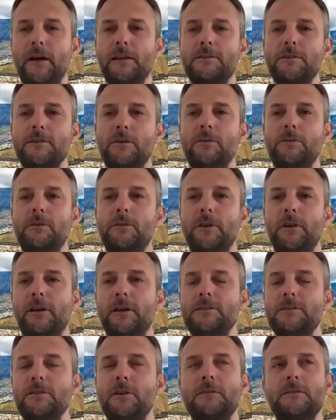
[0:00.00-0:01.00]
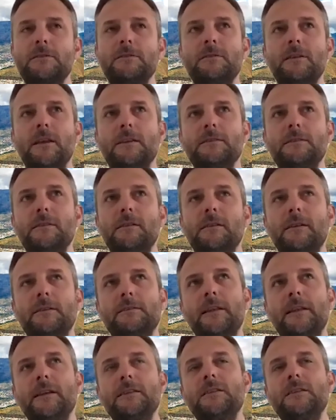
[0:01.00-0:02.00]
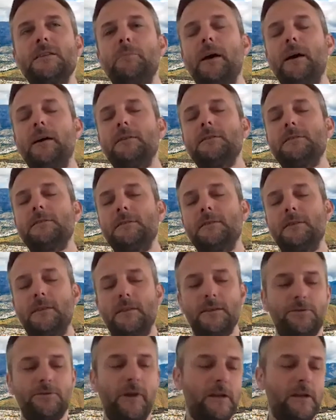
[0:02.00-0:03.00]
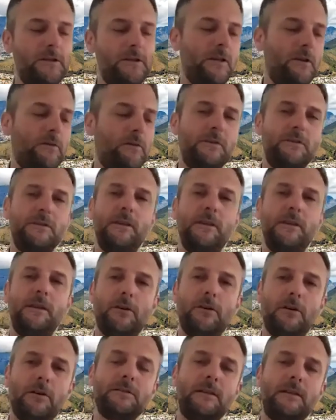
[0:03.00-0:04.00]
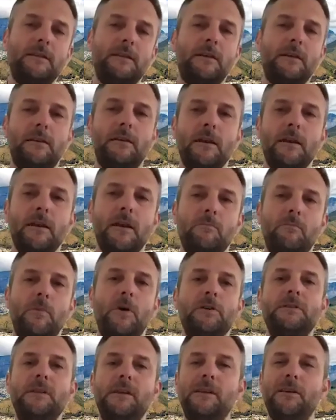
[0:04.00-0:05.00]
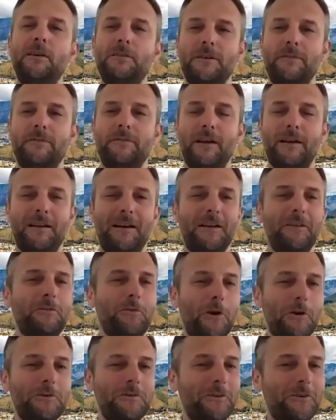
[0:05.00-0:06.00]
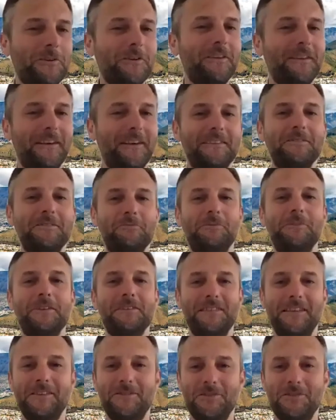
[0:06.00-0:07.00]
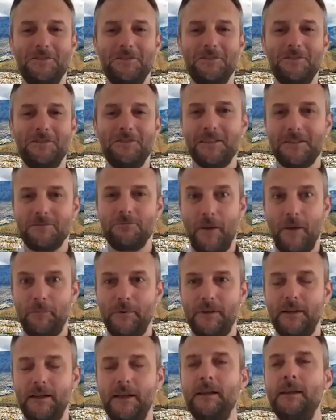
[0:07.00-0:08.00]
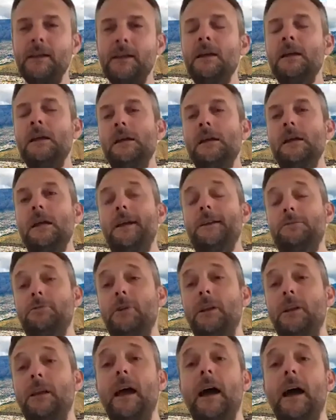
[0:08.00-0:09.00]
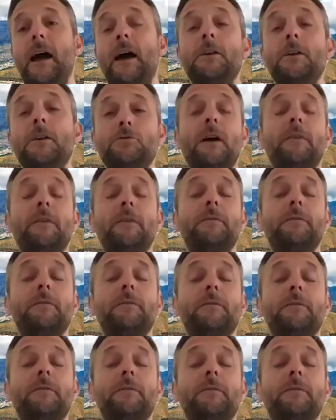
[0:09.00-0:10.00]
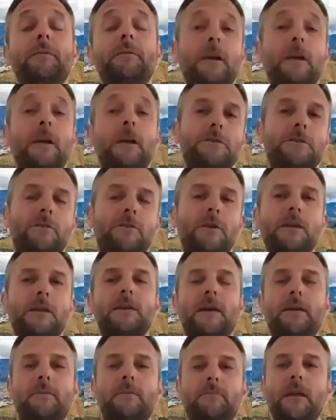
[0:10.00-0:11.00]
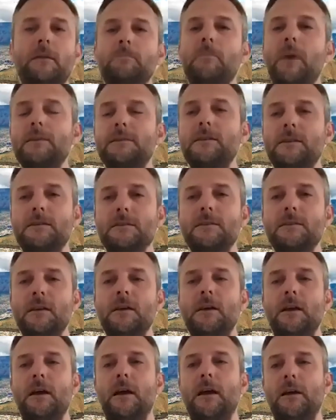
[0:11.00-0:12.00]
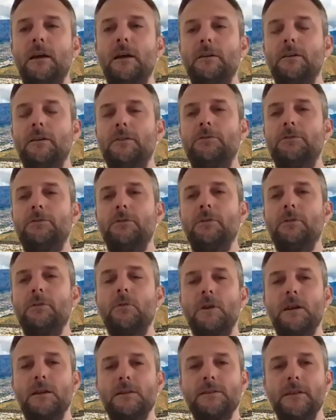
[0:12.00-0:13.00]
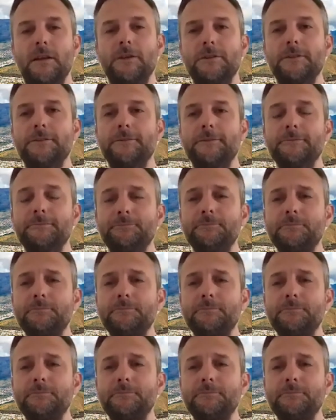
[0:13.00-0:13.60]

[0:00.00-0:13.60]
So it's less about the strategy of the CEOs. I think most CEOs have kind of cottoned on that this needs to change rapidly. It's really how do you drive that culture, right, and that mindset through the organizations.